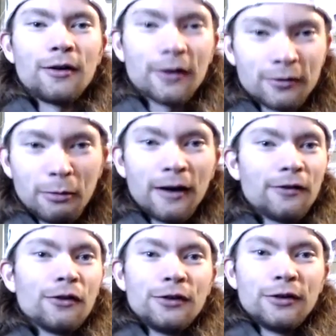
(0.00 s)

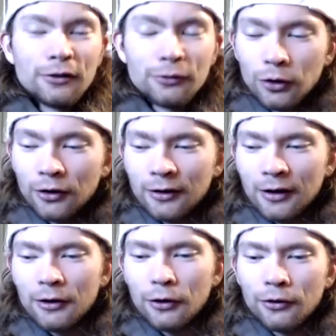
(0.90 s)
expand the league as well. Like
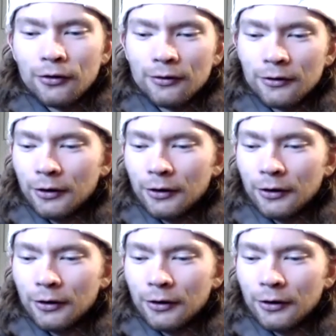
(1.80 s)
I know,